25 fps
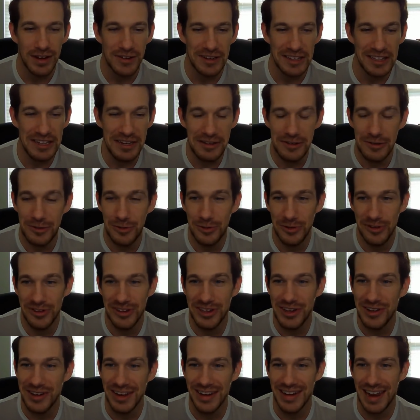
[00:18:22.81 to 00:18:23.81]
Really cool
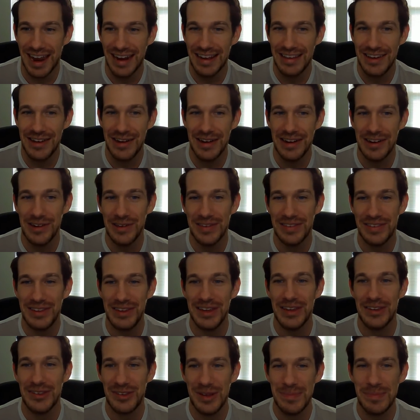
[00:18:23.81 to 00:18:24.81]
unit. Not a unit you
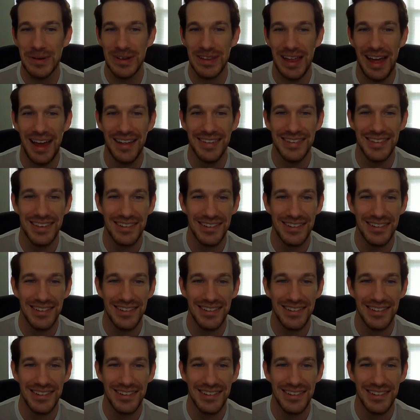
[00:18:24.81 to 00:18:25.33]
see a super lot,